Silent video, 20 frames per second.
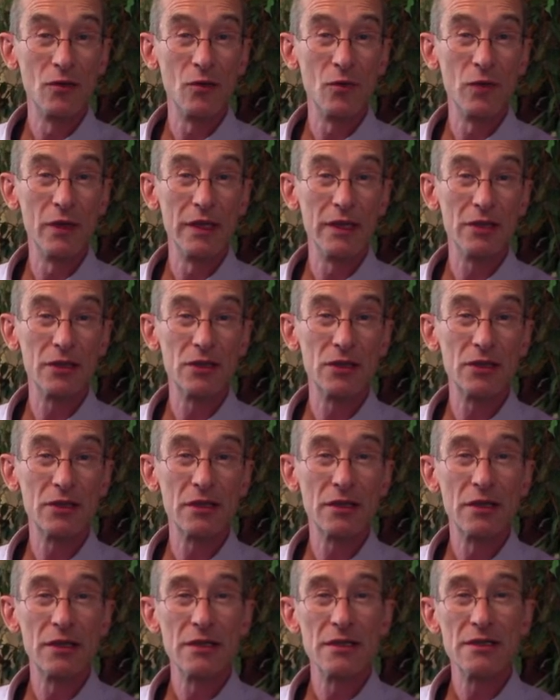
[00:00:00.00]
which
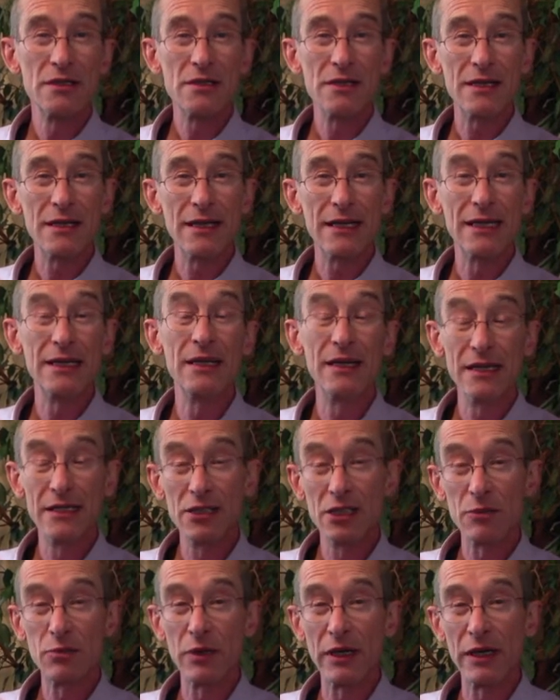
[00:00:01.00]
he
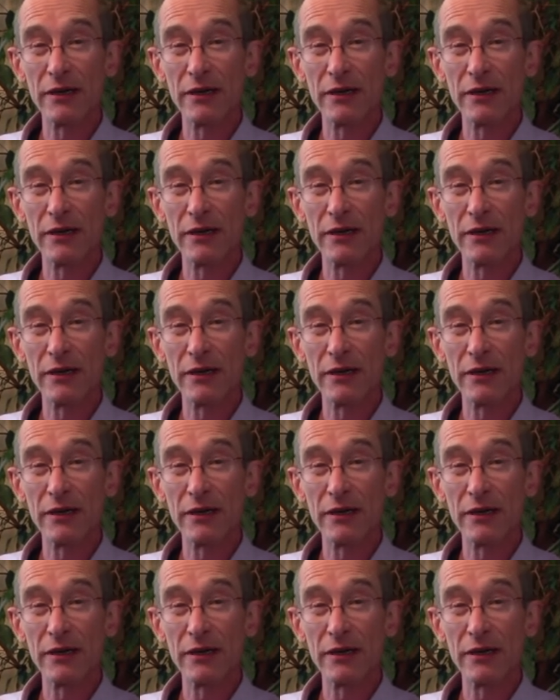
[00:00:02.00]
just put